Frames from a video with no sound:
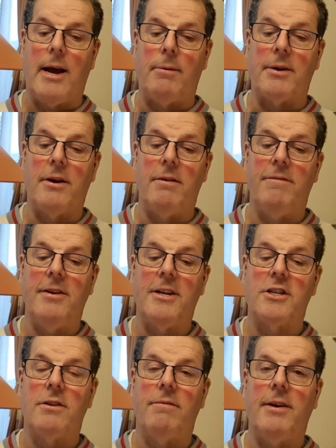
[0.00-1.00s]
Now we're going to
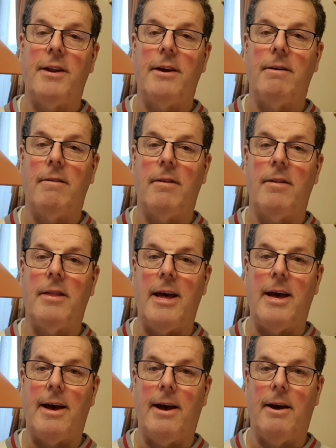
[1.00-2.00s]
finish the video
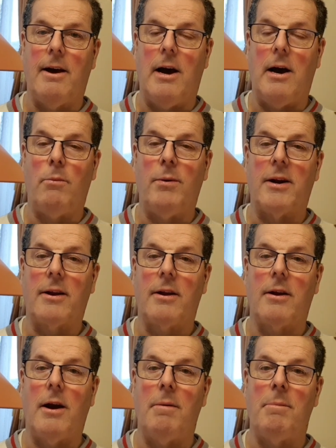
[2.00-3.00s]
there, and we'll
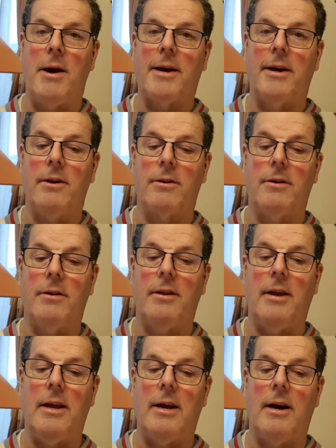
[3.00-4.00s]
come back and look at
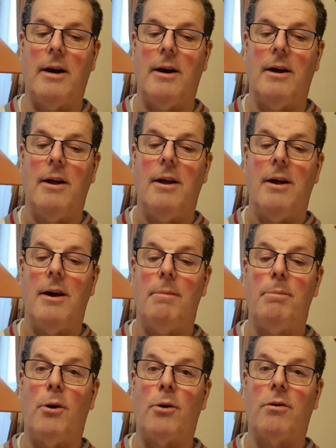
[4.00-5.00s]
the
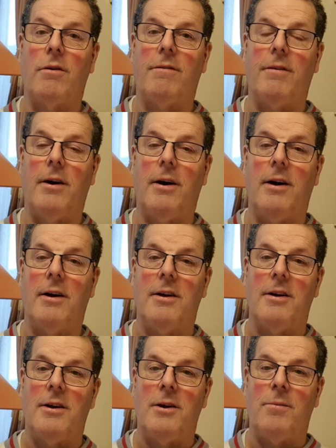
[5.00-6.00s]
Apocrypha,
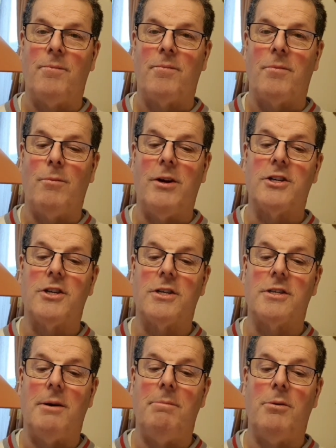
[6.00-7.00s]
which are
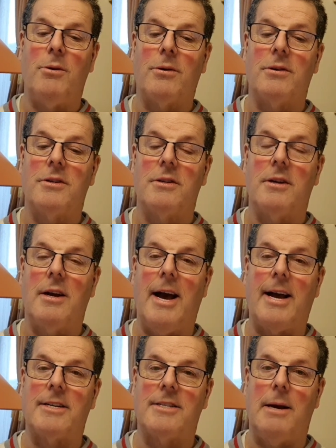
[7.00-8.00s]
some books
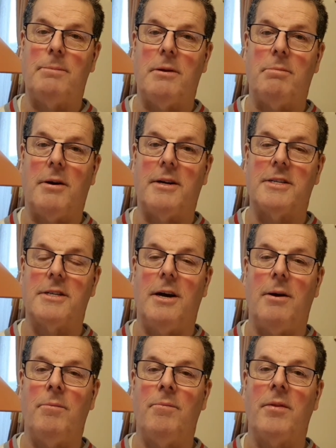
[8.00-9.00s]
accepted by
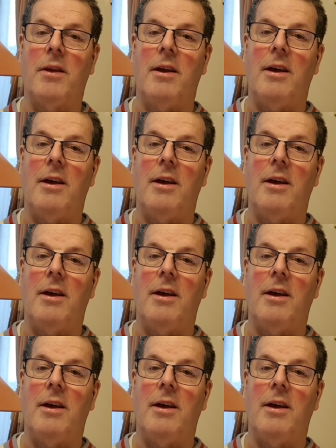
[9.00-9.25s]
some,